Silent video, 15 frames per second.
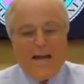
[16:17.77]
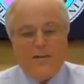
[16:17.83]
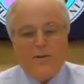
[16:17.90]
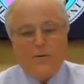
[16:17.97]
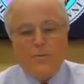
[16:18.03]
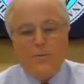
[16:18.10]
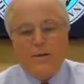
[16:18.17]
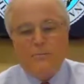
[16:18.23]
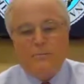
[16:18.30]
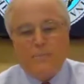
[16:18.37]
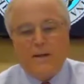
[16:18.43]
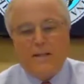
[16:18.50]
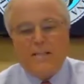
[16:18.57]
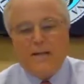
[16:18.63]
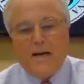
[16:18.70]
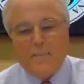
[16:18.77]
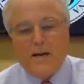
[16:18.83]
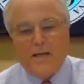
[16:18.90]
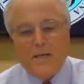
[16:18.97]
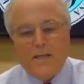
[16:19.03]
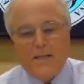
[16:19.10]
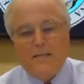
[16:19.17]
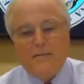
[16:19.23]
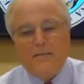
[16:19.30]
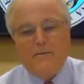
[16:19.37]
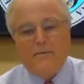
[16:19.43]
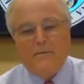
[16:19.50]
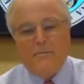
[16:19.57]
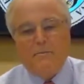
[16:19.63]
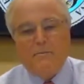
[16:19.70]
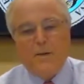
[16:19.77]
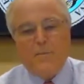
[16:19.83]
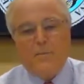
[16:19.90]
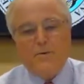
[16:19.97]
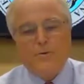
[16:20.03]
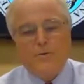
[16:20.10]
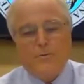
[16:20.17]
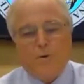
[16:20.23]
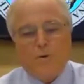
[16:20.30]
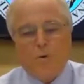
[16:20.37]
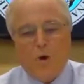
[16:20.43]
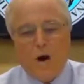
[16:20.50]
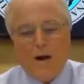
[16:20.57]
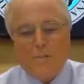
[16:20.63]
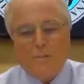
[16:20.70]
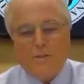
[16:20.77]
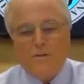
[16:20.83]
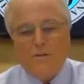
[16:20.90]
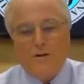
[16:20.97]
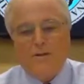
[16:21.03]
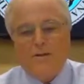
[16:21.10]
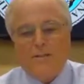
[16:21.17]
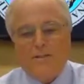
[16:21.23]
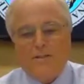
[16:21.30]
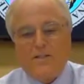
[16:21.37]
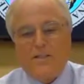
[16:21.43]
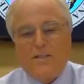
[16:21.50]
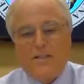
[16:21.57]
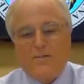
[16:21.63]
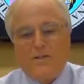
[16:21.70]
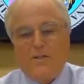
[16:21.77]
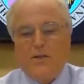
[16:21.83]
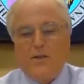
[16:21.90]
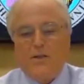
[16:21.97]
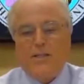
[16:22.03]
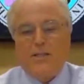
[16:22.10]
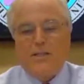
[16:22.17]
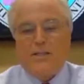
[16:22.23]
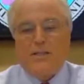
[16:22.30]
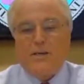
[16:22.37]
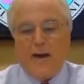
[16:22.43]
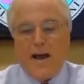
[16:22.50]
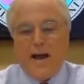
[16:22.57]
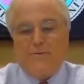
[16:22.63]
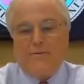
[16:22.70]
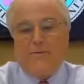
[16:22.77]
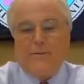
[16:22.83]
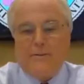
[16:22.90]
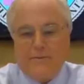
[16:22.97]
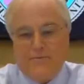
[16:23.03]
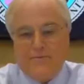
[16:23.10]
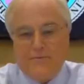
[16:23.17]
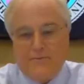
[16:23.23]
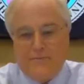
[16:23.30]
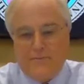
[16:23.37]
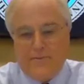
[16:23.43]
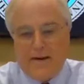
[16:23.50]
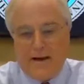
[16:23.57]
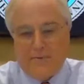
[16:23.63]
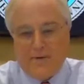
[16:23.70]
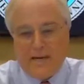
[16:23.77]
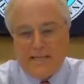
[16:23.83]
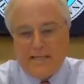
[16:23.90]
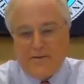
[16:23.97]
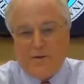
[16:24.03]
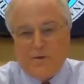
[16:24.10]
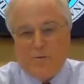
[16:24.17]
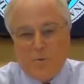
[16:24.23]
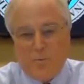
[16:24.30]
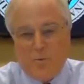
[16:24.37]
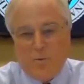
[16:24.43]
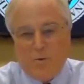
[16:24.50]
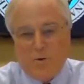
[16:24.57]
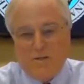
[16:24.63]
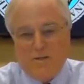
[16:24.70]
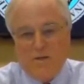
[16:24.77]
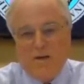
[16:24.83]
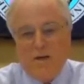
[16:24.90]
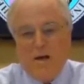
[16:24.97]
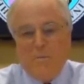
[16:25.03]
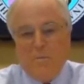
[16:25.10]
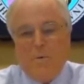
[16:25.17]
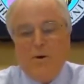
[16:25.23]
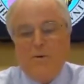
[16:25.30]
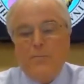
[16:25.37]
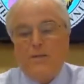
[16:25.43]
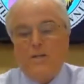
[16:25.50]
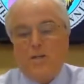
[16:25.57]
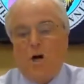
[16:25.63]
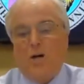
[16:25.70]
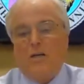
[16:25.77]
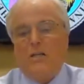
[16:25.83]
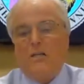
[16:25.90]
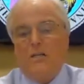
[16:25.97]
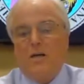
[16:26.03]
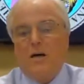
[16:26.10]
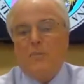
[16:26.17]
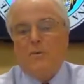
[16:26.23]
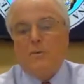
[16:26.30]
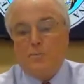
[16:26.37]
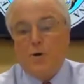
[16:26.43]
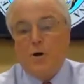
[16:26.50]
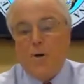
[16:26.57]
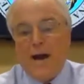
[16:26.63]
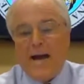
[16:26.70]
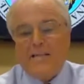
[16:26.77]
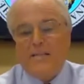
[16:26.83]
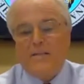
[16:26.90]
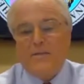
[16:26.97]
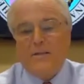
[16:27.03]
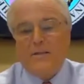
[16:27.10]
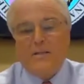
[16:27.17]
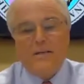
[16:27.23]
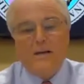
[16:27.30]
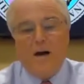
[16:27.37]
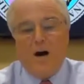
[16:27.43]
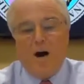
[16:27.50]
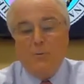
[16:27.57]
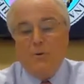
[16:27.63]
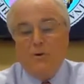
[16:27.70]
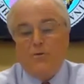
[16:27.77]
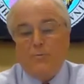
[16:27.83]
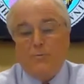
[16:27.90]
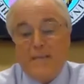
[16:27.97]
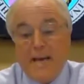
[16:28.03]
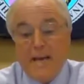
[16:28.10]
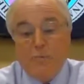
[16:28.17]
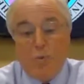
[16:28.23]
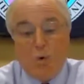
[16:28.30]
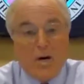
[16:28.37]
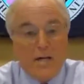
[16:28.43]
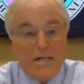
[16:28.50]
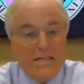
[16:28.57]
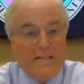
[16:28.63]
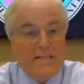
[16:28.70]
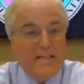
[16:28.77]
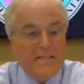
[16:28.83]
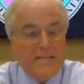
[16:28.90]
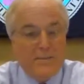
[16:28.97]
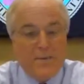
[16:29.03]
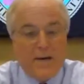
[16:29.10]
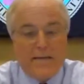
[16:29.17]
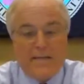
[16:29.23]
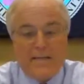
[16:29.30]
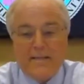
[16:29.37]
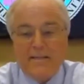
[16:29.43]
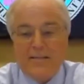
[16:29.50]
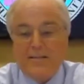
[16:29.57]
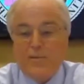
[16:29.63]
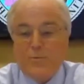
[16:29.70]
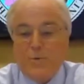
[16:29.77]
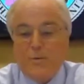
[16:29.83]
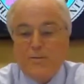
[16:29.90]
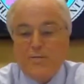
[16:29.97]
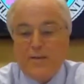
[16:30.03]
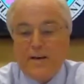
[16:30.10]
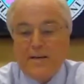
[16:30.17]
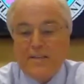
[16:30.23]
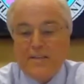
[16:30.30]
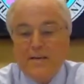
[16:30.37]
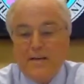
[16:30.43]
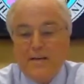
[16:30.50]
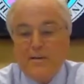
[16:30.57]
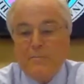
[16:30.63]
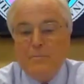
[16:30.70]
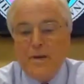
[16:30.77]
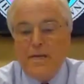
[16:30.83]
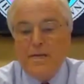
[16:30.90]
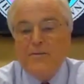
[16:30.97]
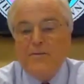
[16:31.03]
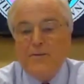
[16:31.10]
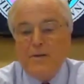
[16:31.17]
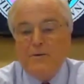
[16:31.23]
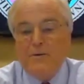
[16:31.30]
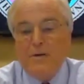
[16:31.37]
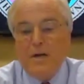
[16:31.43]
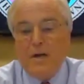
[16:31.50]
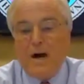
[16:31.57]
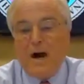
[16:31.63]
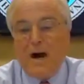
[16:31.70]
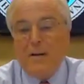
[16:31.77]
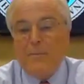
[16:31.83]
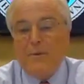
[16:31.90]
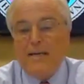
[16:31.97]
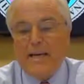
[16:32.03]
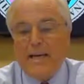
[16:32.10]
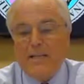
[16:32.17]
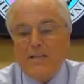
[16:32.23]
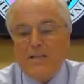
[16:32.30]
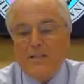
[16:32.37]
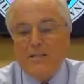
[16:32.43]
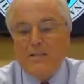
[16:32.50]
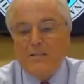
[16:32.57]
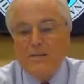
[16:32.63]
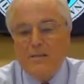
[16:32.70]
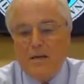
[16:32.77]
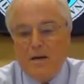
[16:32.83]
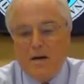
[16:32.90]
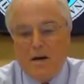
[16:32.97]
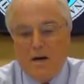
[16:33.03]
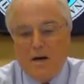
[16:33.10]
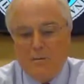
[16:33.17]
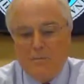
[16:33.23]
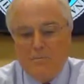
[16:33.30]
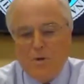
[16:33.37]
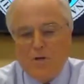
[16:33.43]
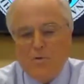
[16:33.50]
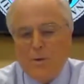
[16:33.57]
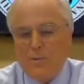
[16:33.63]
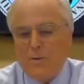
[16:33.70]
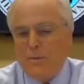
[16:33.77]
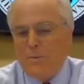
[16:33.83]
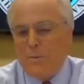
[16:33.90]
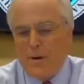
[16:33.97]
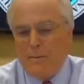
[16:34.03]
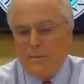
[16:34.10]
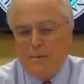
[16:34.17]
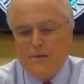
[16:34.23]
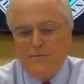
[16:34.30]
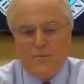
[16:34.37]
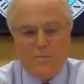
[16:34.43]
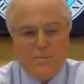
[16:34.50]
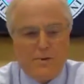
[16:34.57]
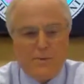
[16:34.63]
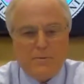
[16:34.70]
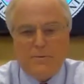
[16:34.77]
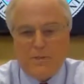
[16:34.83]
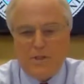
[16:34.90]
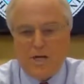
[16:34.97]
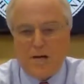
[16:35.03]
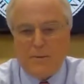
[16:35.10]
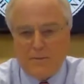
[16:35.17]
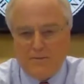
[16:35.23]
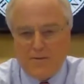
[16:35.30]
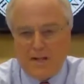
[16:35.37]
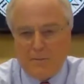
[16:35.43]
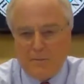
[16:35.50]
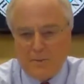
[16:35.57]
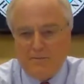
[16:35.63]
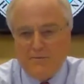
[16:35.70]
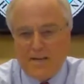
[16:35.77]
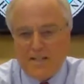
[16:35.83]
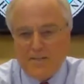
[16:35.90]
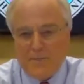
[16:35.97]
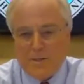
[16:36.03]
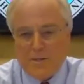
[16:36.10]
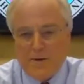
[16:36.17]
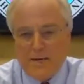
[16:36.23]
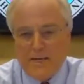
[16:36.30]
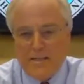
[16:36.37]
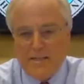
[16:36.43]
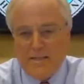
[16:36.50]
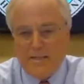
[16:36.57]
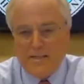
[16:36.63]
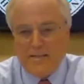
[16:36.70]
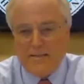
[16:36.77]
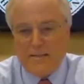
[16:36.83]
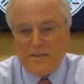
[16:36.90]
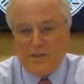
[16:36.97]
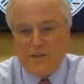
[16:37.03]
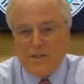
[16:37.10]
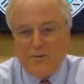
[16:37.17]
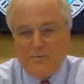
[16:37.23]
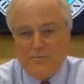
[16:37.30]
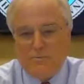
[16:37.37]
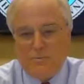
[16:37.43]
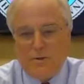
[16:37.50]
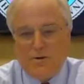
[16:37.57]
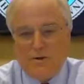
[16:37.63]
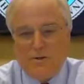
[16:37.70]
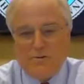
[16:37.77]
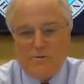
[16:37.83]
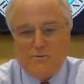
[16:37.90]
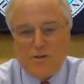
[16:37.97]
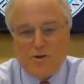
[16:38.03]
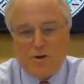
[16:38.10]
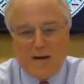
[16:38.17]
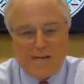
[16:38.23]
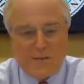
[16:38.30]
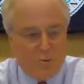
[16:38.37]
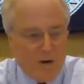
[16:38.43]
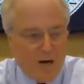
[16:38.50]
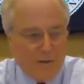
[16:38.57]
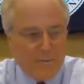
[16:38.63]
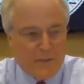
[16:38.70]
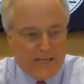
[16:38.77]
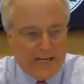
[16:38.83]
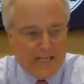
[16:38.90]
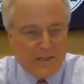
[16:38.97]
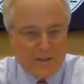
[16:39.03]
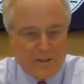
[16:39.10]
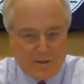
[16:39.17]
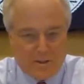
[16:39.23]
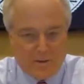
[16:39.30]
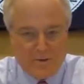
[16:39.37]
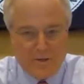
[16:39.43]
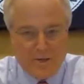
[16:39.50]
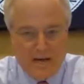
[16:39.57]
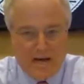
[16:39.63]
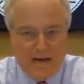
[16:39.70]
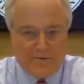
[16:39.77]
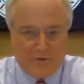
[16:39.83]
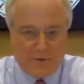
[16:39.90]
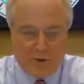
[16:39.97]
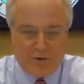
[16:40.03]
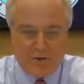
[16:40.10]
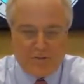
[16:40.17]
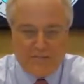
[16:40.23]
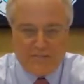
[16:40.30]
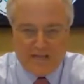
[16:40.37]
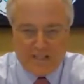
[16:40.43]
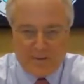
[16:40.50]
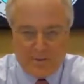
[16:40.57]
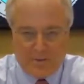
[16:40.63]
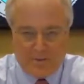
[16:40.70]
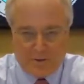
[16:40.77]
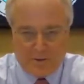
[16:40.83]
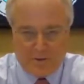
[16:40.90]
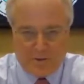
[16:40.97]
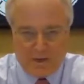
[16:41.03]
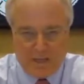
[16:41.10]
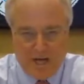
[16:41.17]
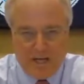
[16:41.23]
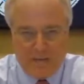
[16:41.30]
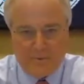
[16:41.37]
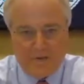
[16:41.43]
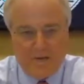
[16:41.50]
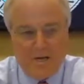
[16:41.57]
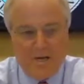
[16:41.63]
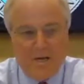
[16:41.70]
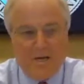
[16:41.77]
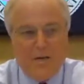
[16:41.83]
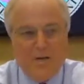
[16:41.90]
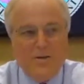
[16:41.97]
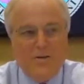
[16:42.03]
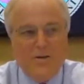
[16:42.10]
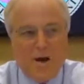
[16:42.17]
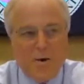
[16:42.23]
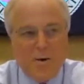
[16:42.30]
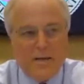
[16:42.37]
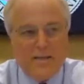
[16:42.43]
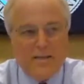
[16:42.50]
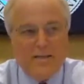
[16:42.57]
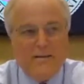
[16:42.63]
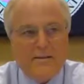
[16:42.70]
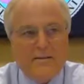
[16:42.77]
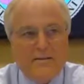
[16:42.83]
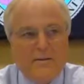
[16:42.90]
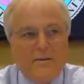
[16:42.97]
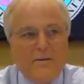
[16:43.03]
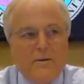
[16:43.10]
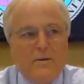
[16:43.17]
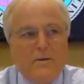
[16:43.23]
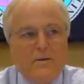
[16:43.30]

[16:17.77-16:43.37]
Actually, by the time I look at people's requirements on the incentives, it's usually a year after this, back when I get their reports. But we've been talking to companies proactively, almost from day one, anticipating that this would affect many of their obligations. Most people are probably familiar with the Job Development Investment Grant, that you are under a contractual obligation to have certain investment in certain jobs. Knowing that